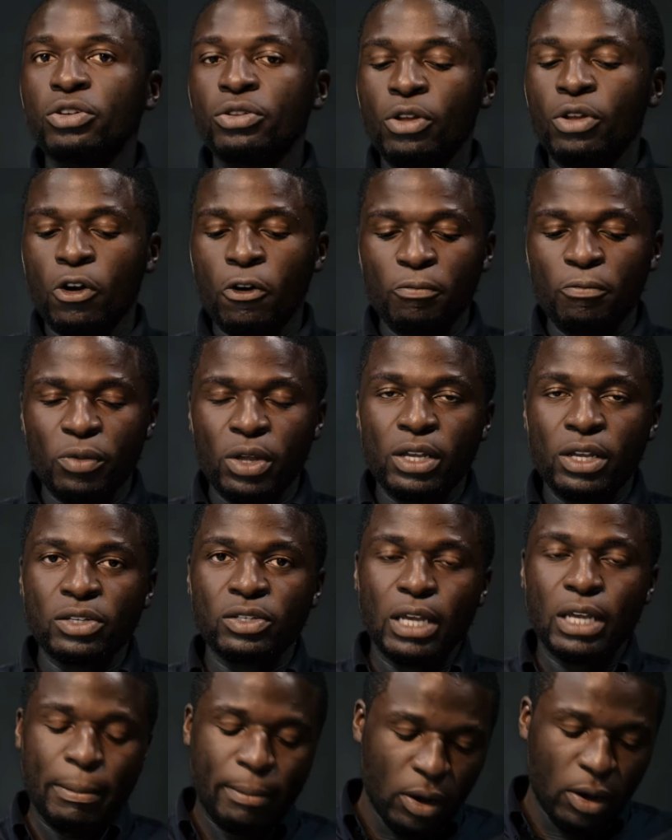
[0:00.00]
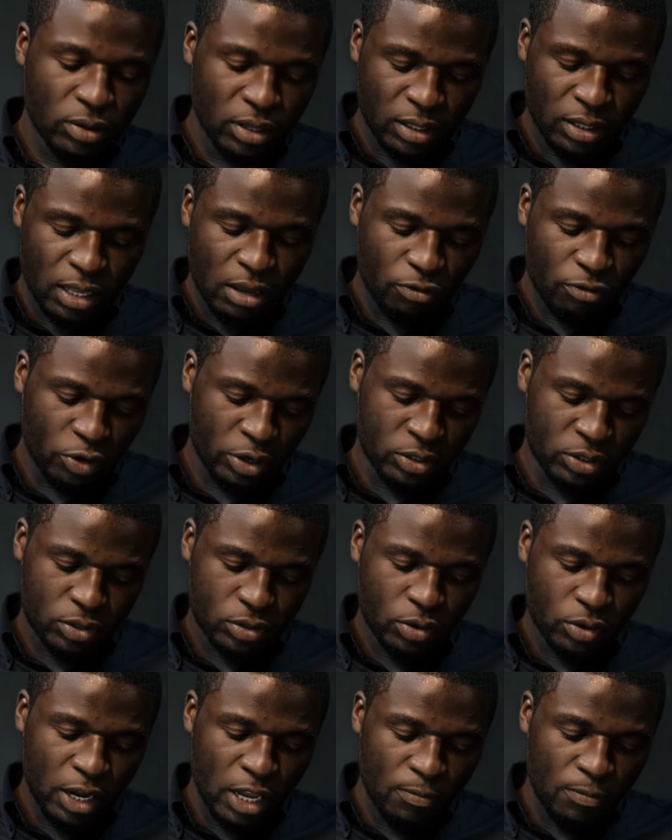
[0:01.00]
to know is about the
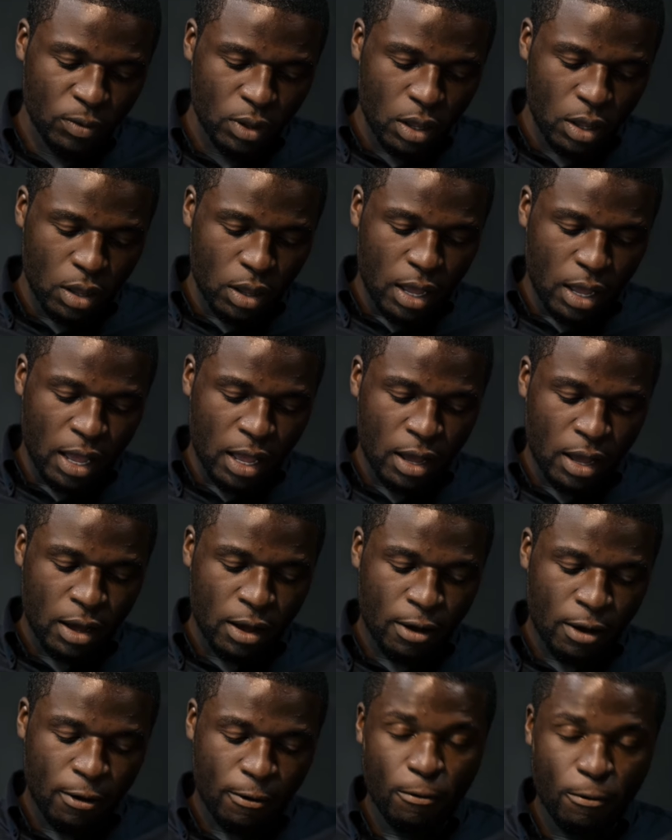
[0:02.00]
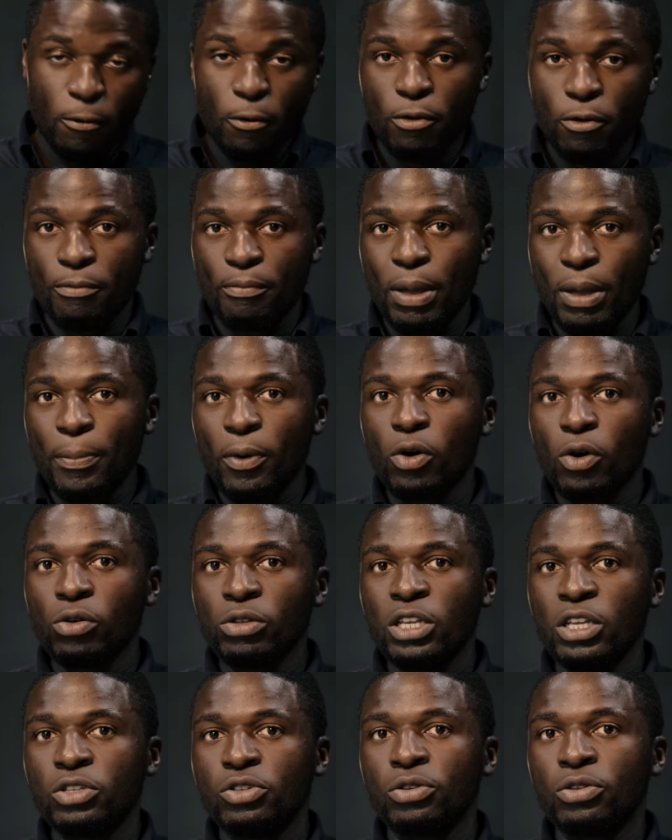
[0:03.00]
difference, okay?
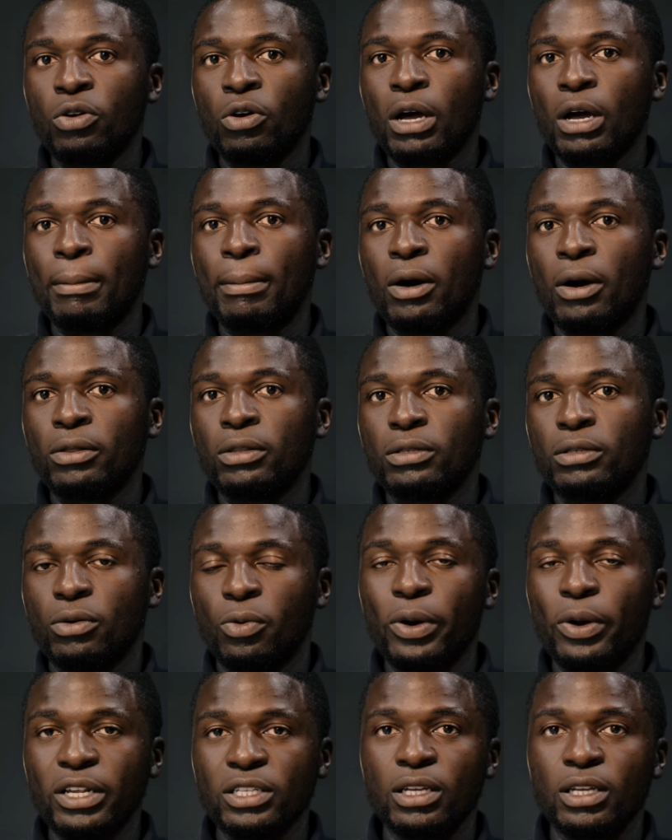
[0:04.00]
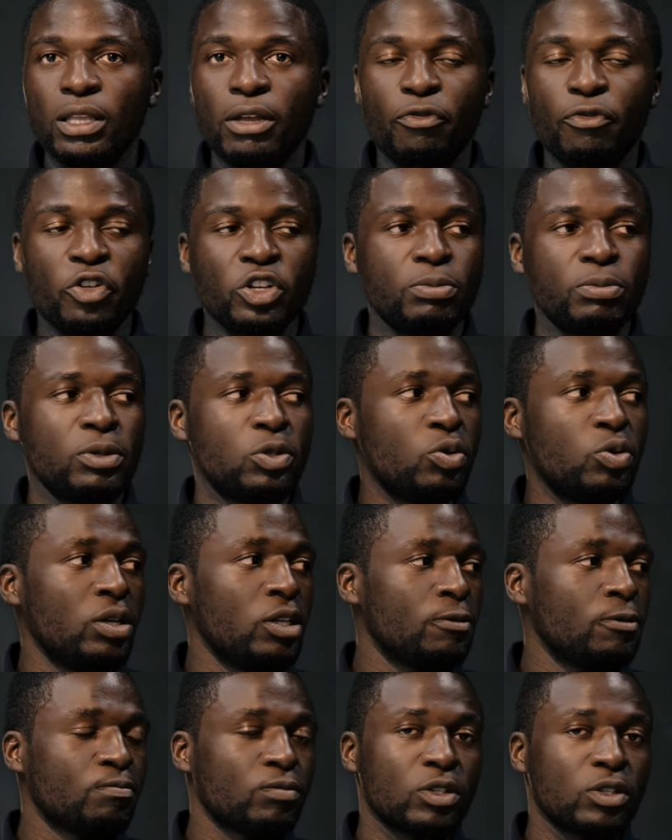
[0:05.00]
People need to know about what is the difference
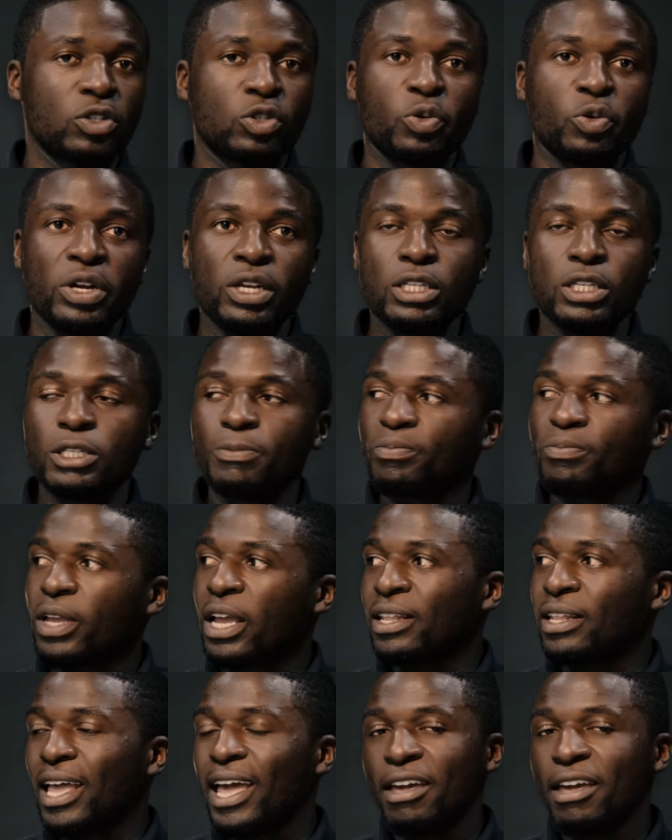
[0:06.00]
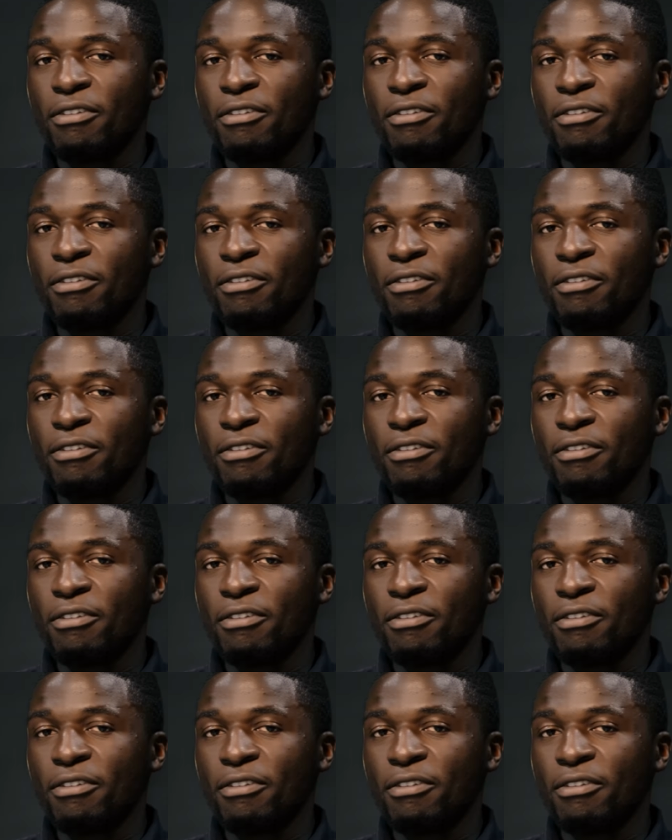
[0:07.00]
between streets and